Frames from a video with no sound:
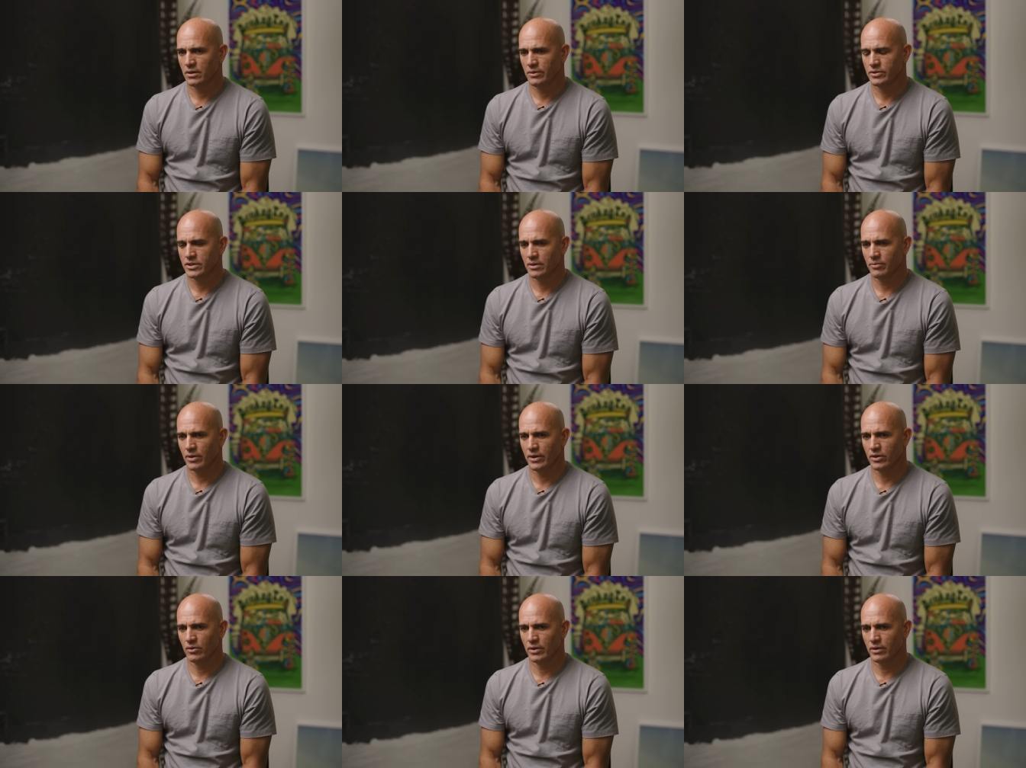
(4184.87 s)
I would say I'm
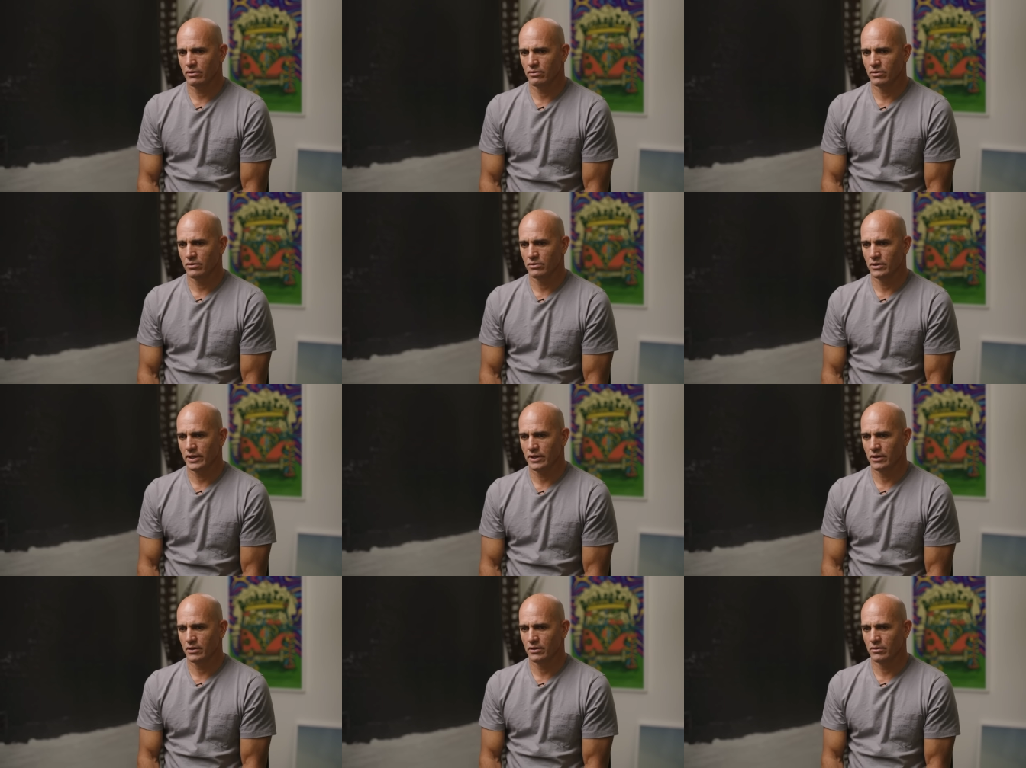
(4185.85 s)
probably going through
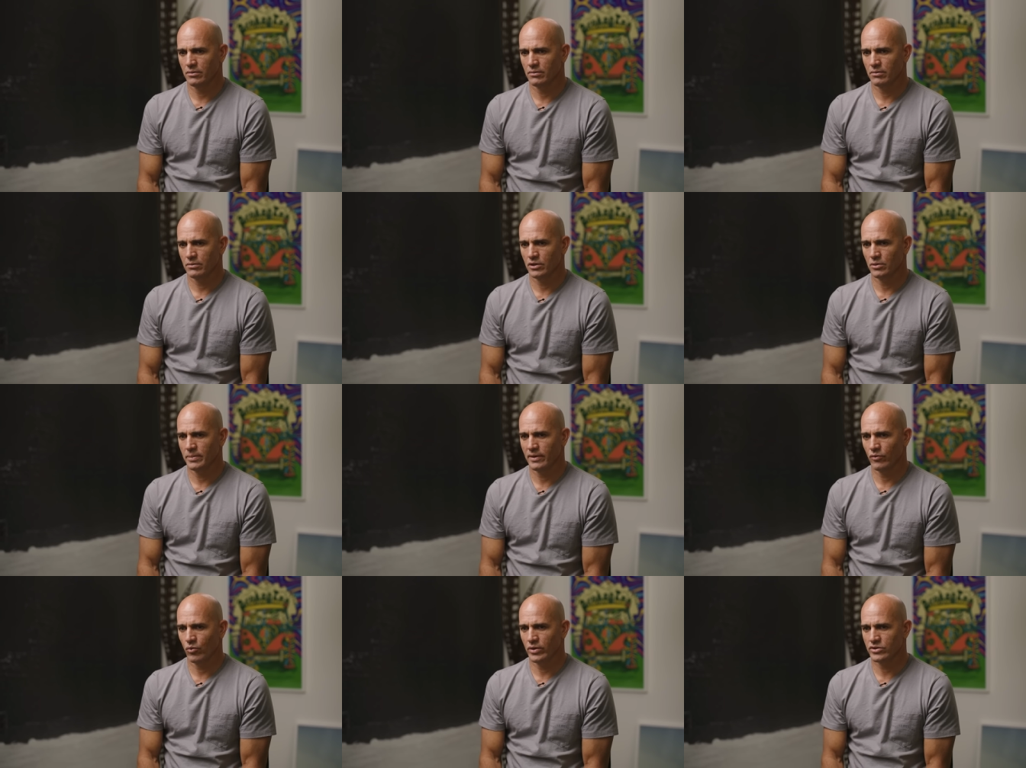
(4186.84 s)
like a little bit
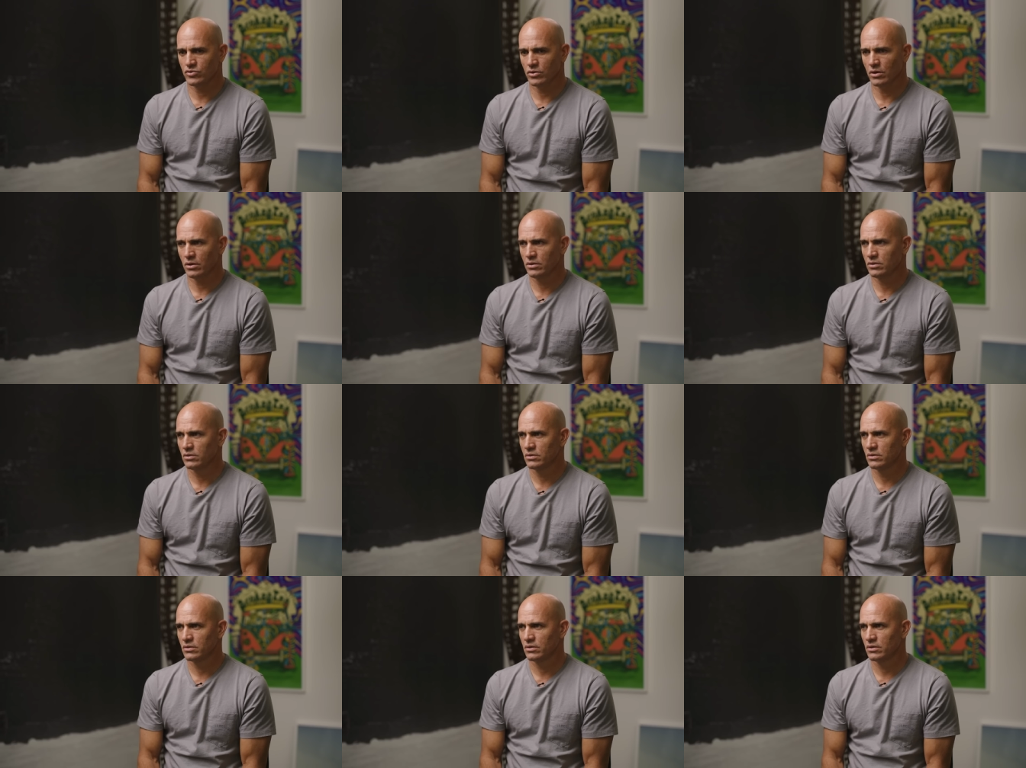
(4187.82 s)
of a withdrawal
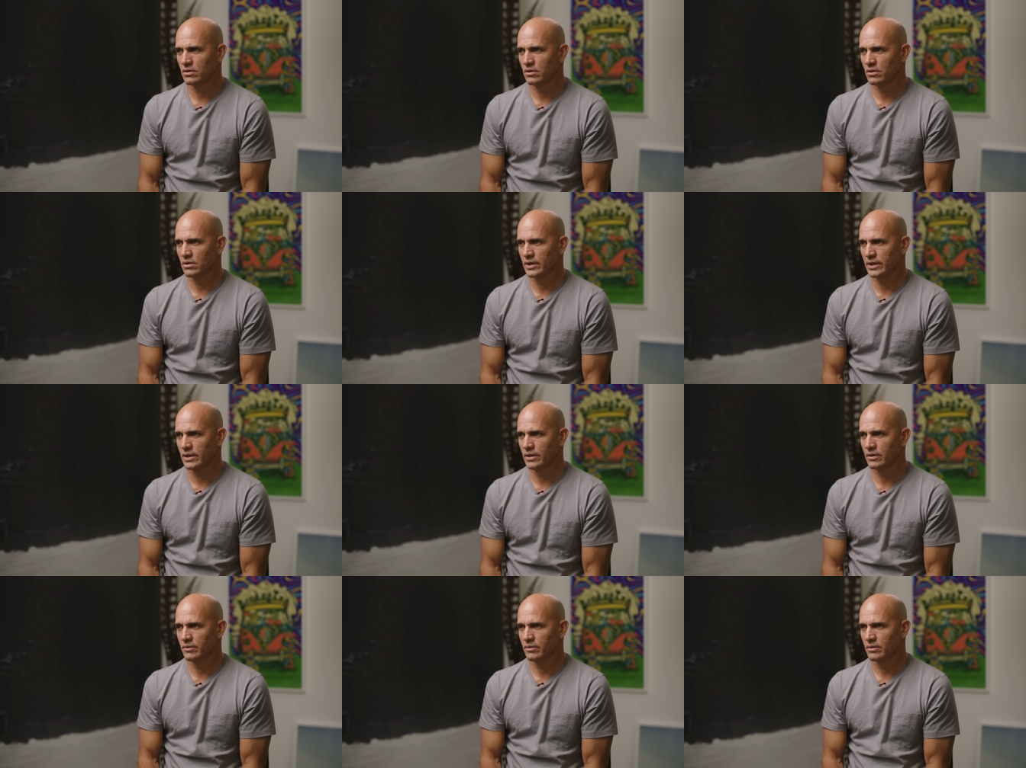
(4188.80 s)
or like
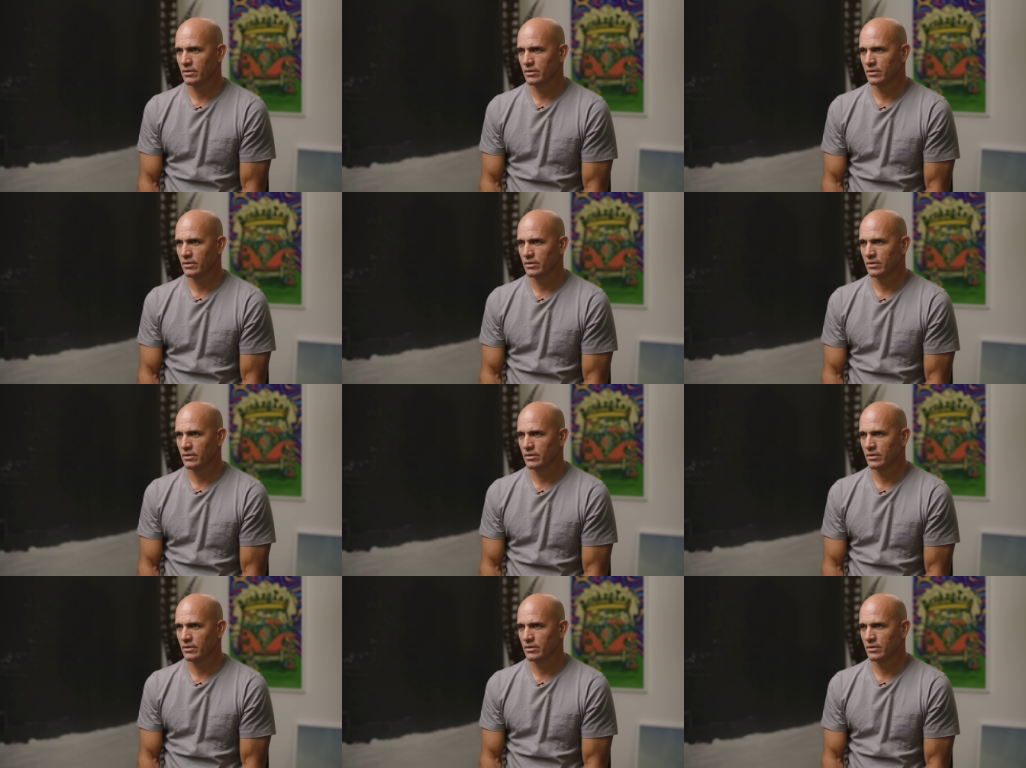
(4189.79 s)
a,